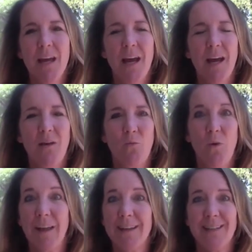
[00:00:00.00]
And
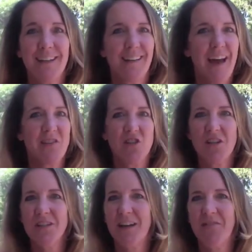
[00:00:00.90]
while I did it last
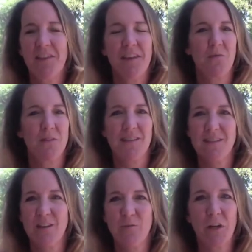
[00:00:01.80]
year and everything was
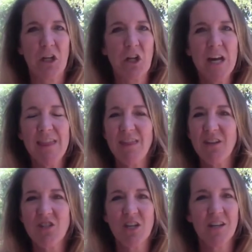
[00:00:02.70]
successful and great,
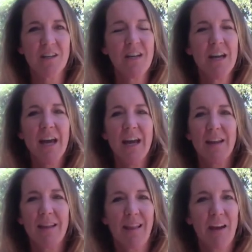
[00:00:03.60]
this year
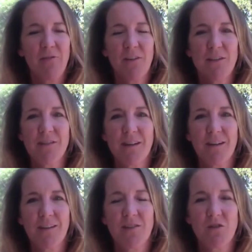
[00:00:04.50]
life is
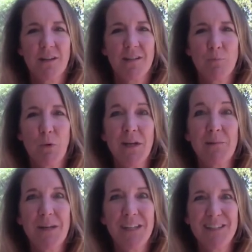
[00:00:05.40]
uh, direct,
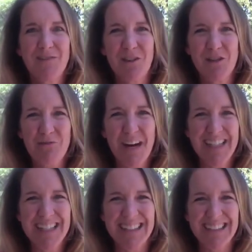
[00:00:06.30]
pointing me in a different
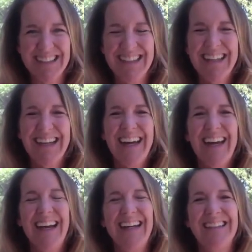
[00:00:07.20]
direction.
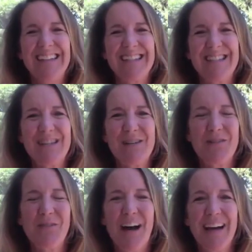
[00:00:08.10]
And
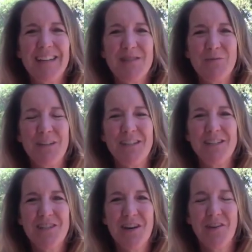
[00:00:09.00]
so I just wanted to
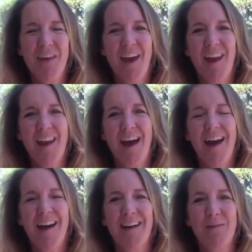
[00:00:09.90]
share that
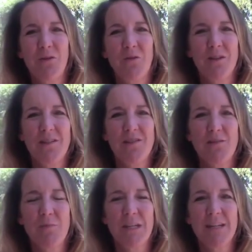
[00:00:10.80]
I am going
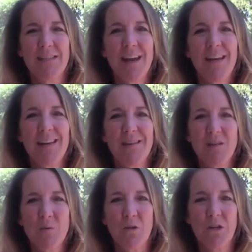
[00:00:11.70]
to be taking
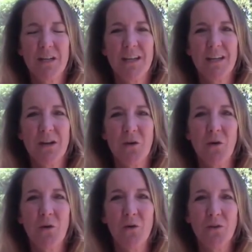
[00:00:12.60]
this work in a
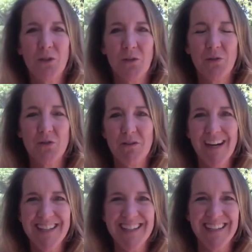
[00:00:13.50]
whole new
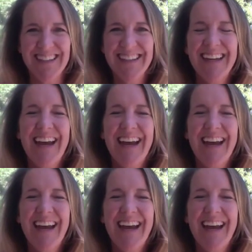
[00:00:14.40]
direction,